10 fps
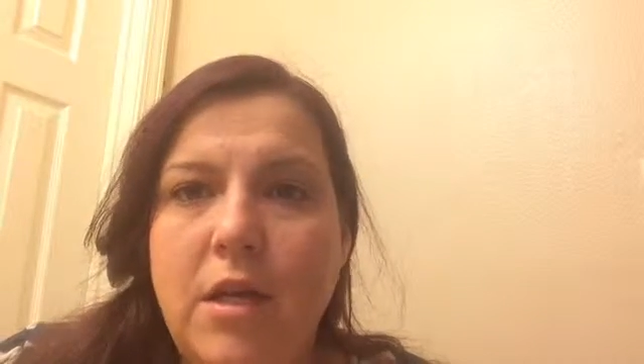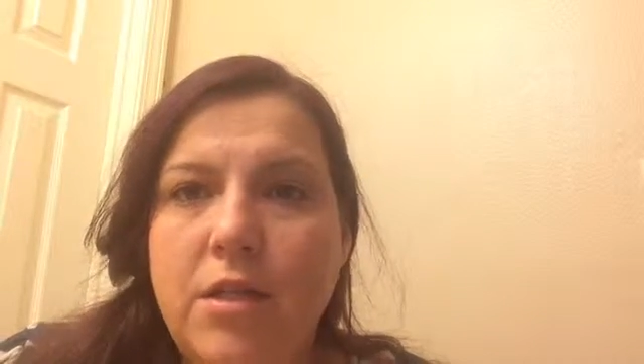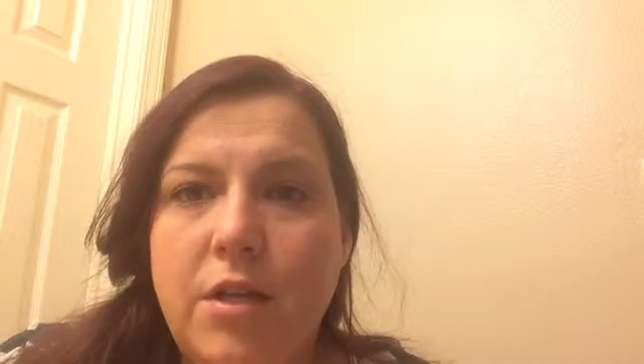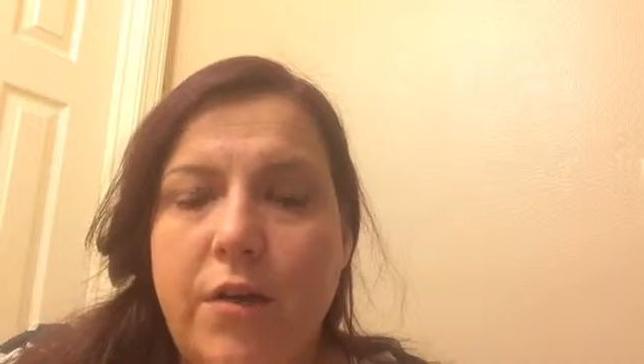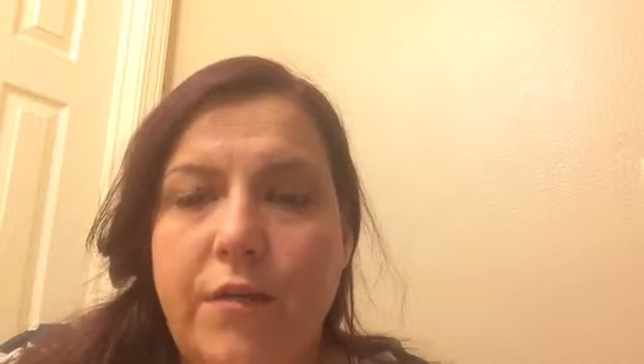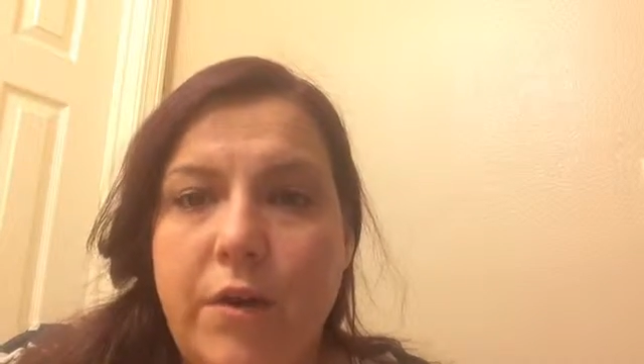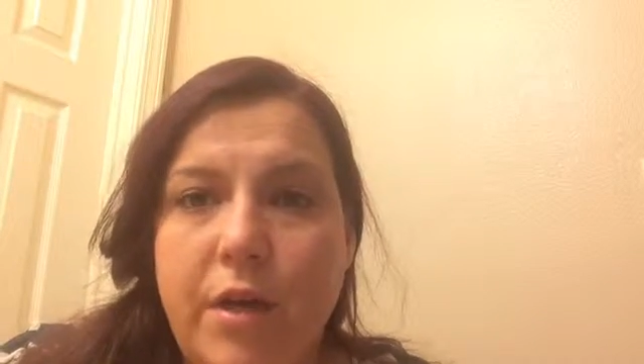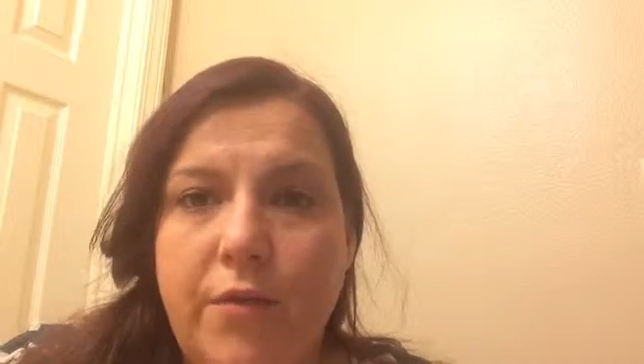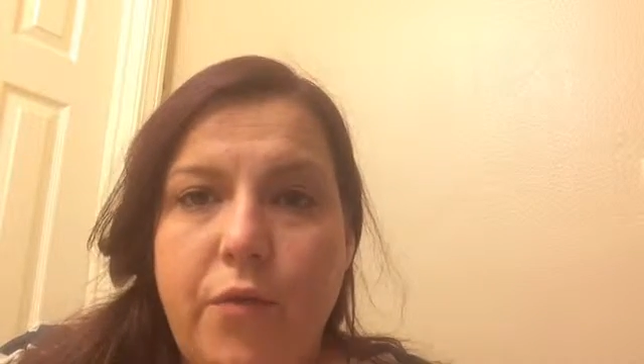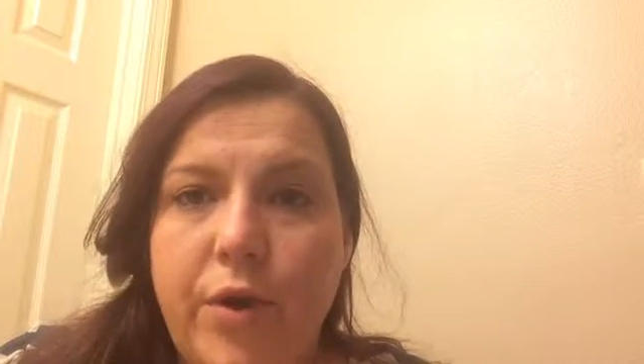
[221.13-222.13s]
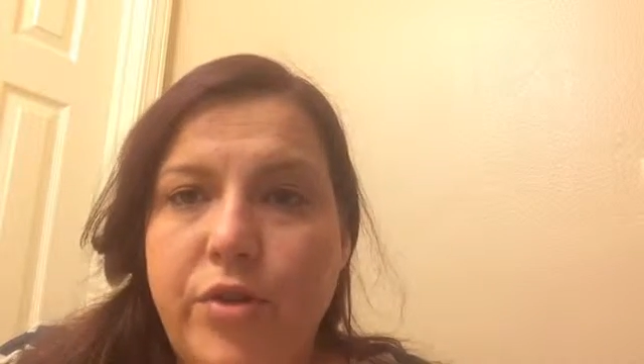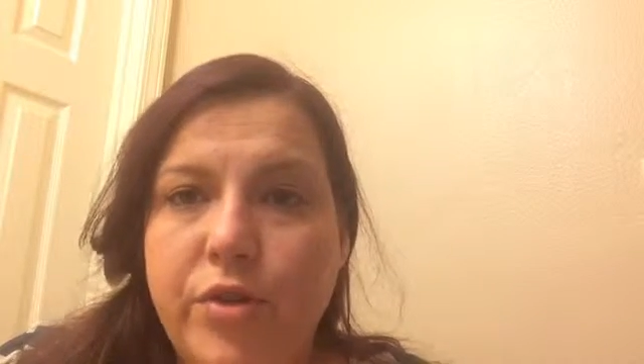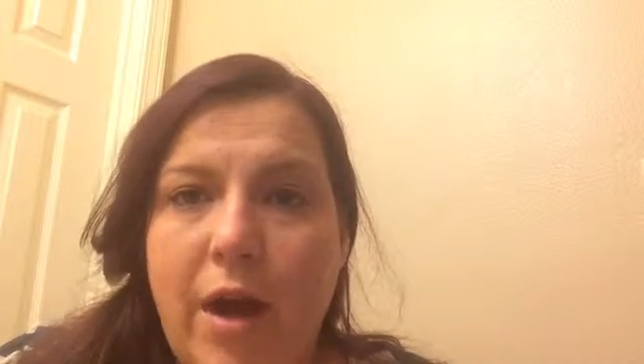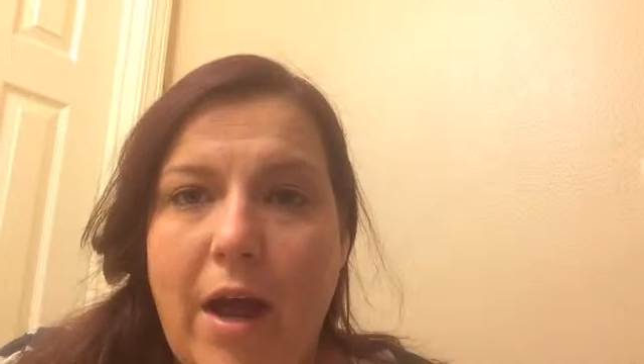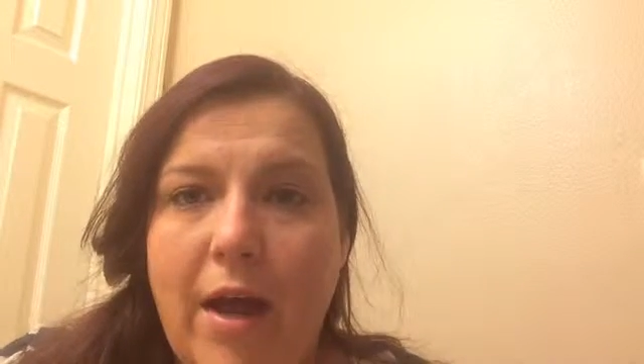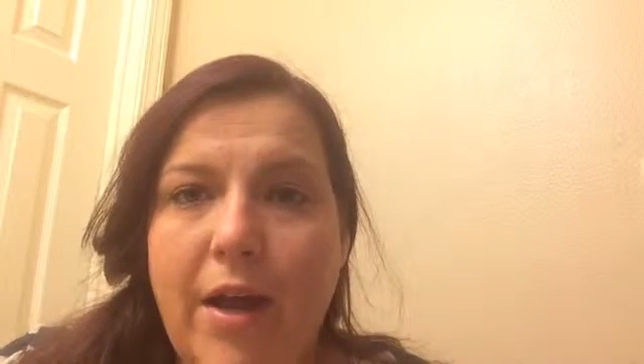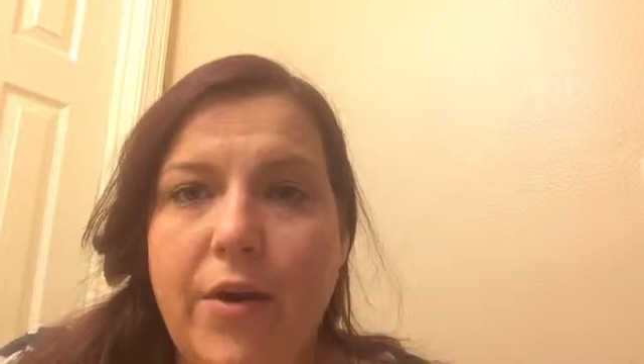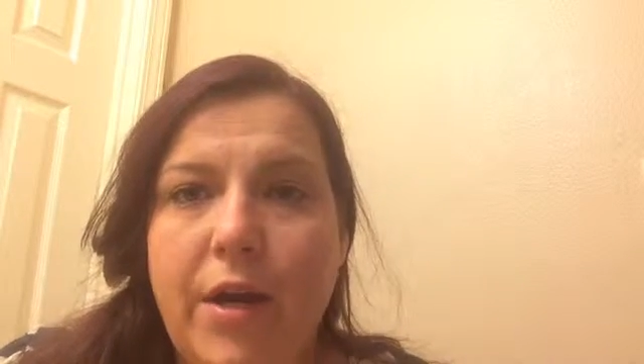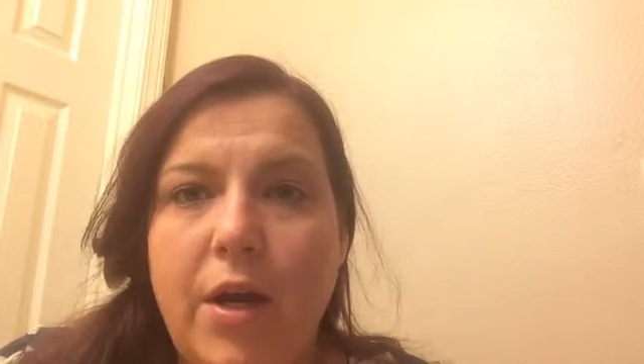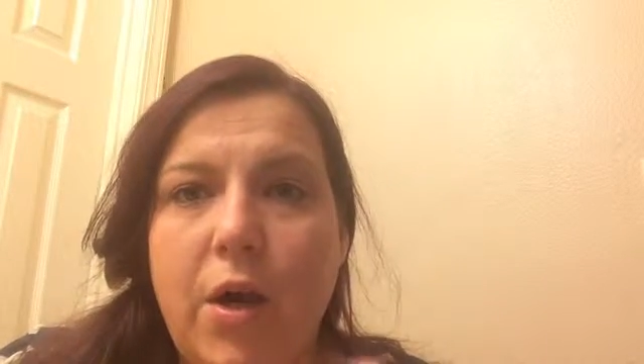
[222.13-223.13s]
So if you can avoid your eye
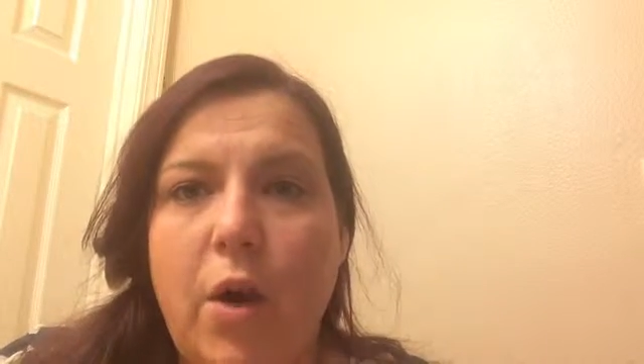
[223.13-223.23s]
area